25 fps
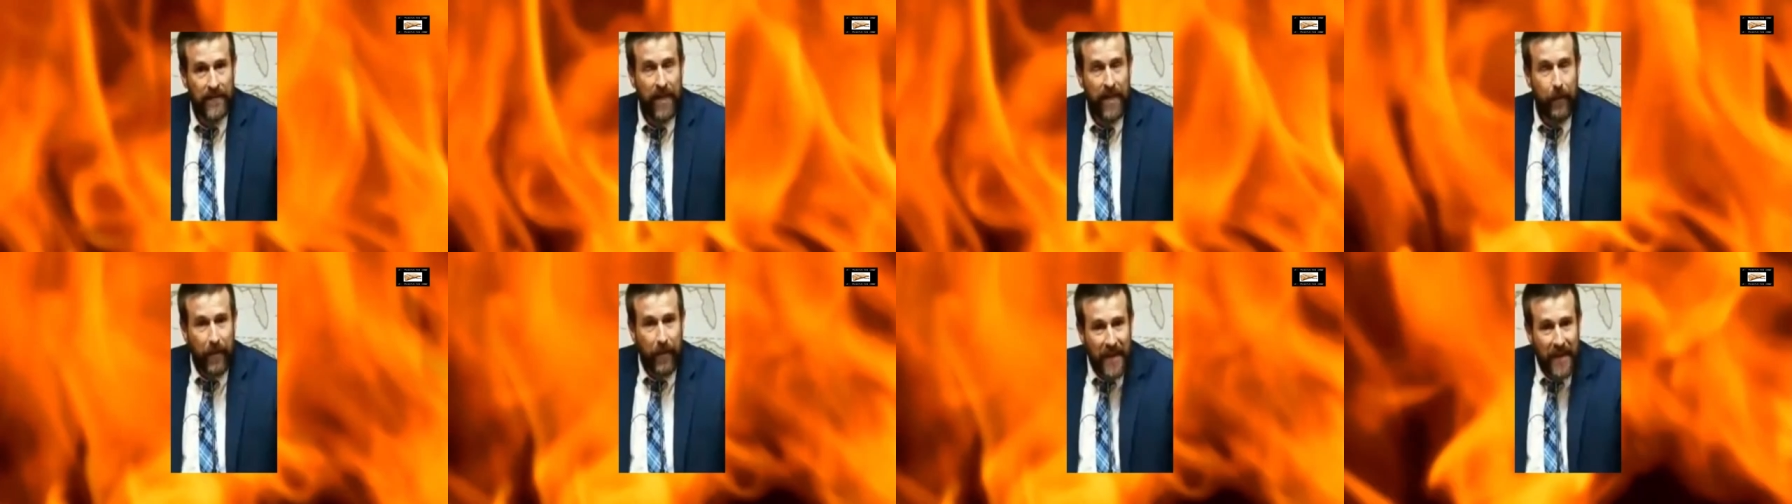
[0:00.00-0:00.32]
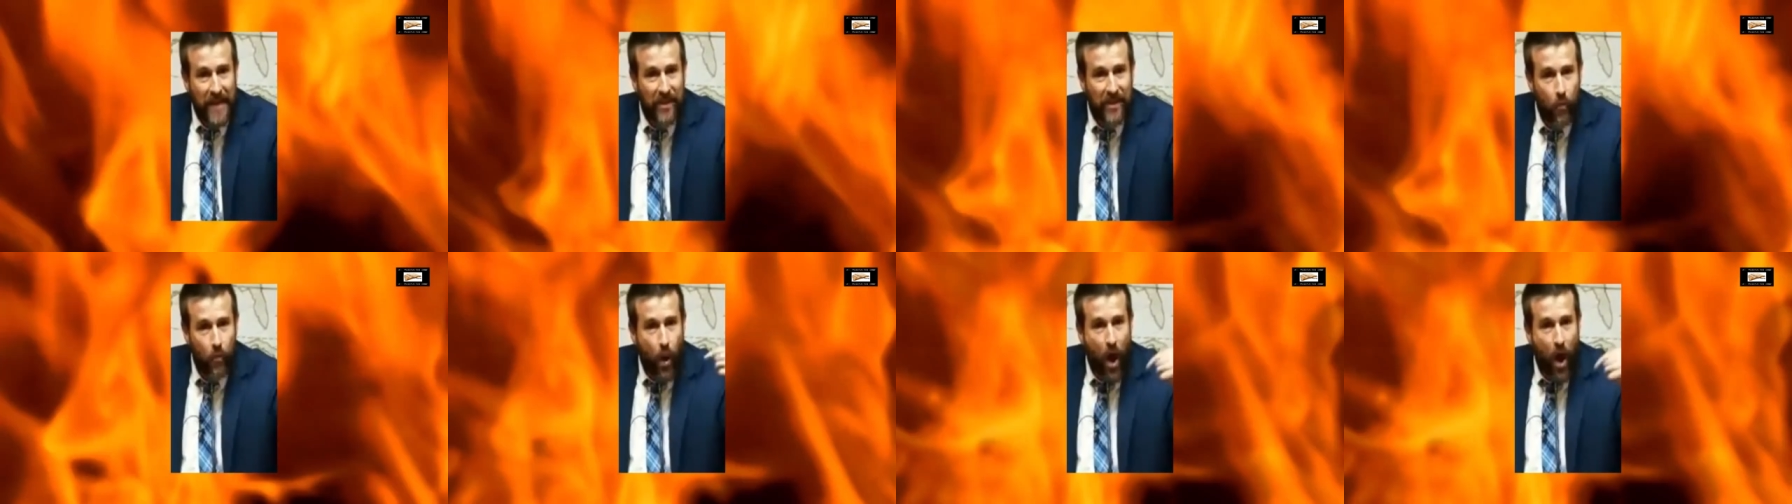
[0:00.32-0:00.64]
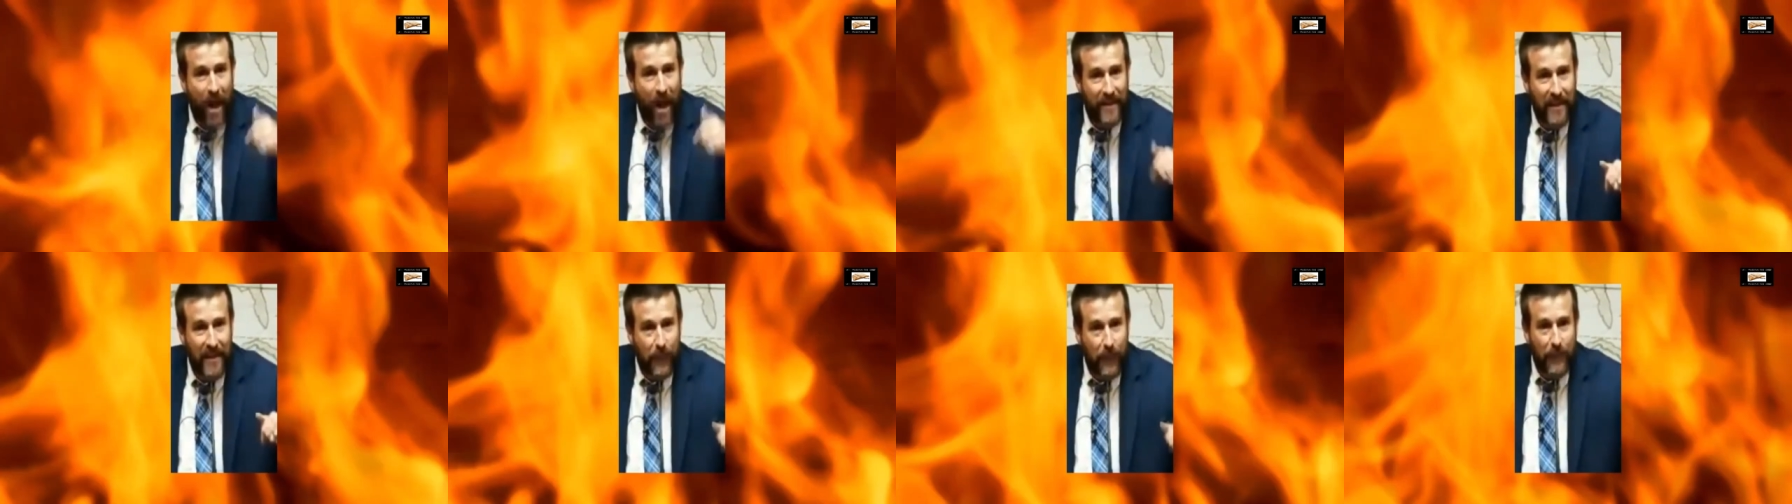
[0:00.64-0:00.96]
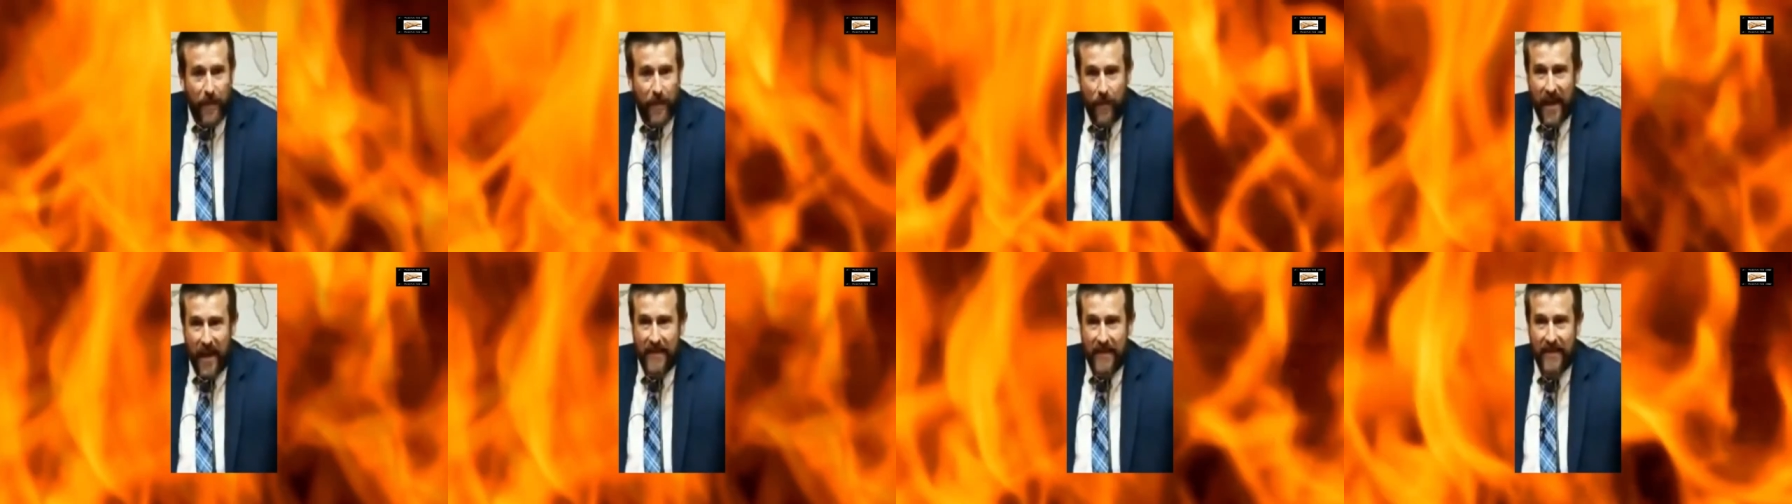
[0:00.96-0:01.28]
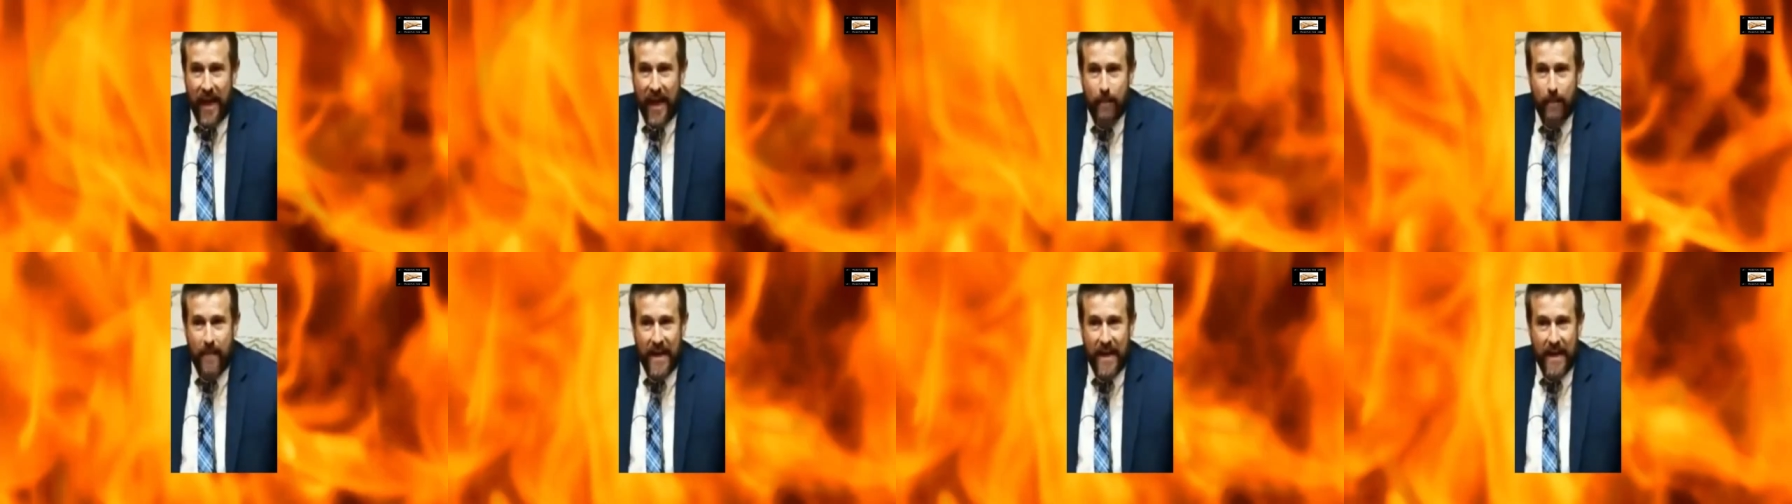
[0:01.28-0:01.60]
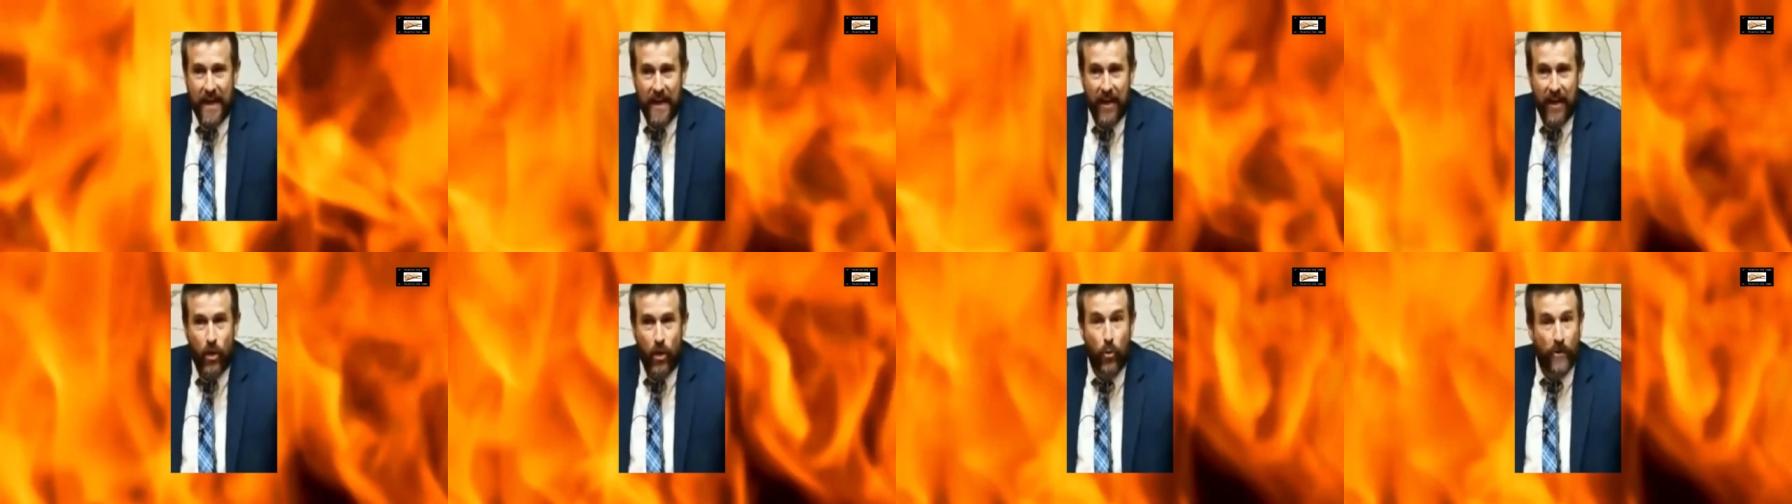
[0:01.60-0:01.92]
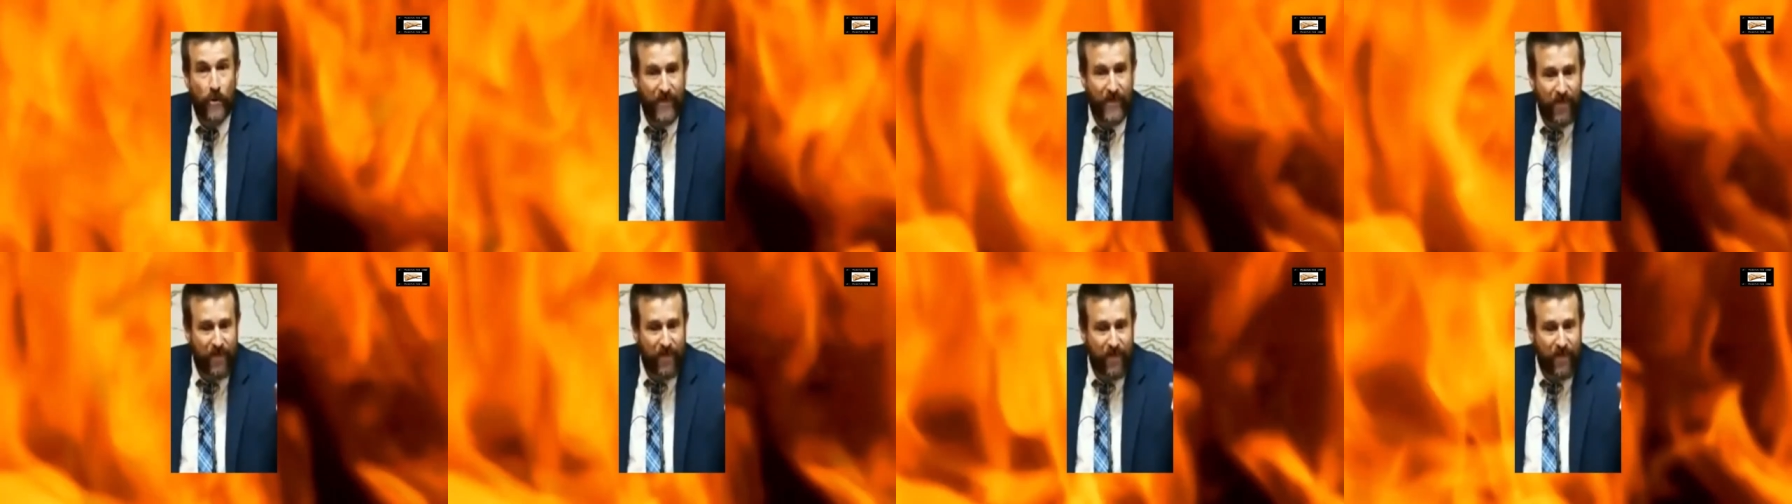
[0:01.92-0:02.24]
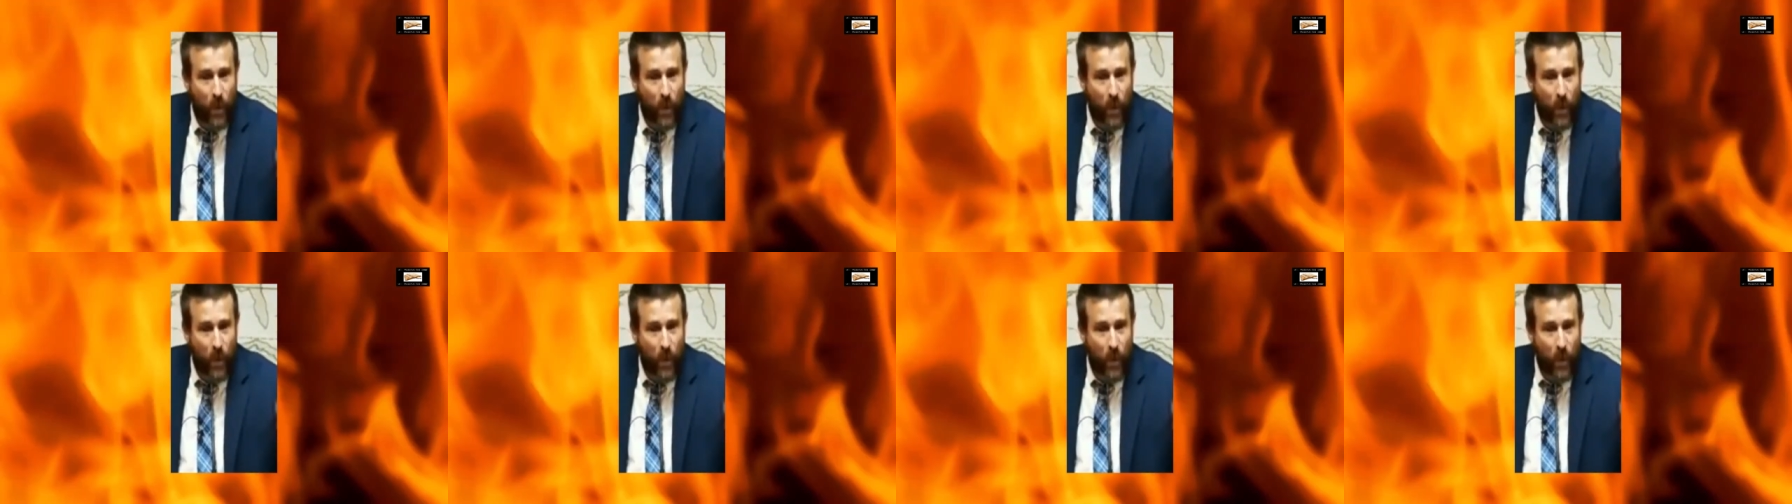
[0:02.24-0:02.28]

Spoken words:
Somebody has walked up to me at that meeting who was